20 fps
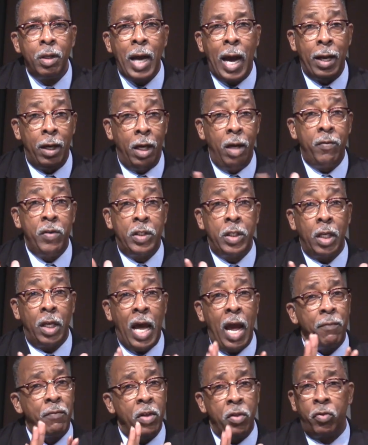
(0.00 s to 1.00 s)
I love you to
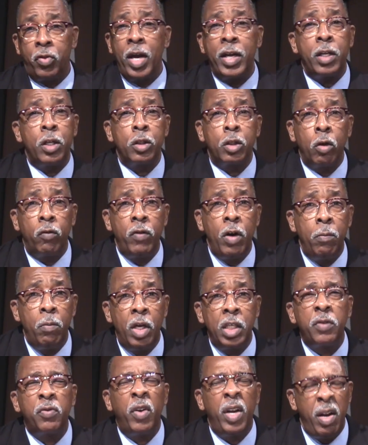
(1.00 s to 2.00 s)
life and thank you so very
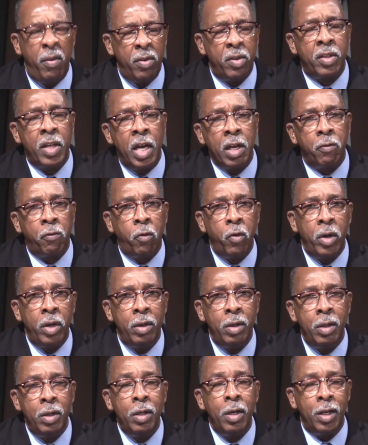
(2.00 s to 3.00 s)
much for everything,
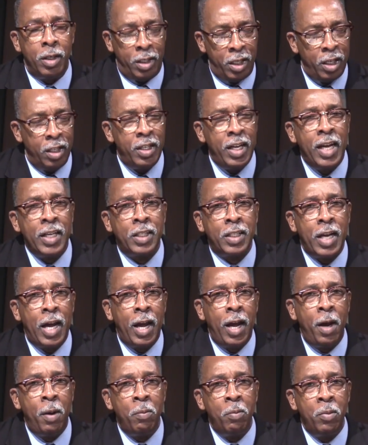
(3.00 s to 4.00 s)
friend. Until next
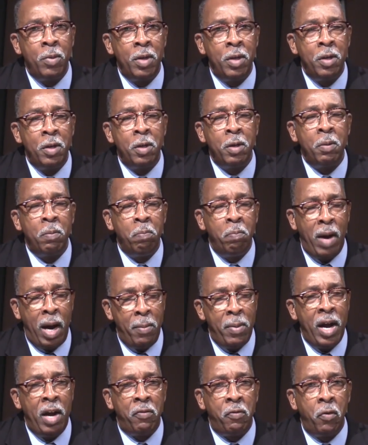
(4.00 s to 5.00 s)
time,
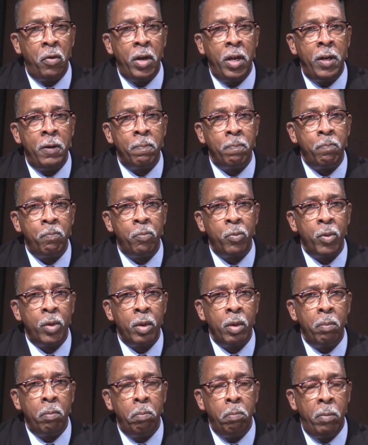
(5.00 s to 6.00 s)
bye bye, friend.
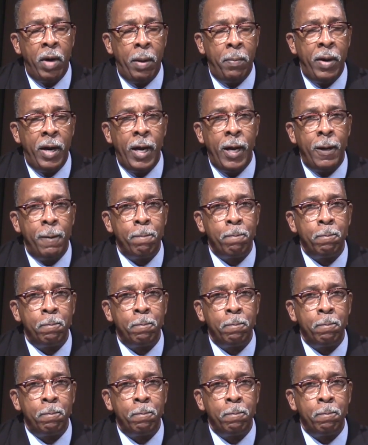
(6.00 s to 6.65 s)
Bye bye.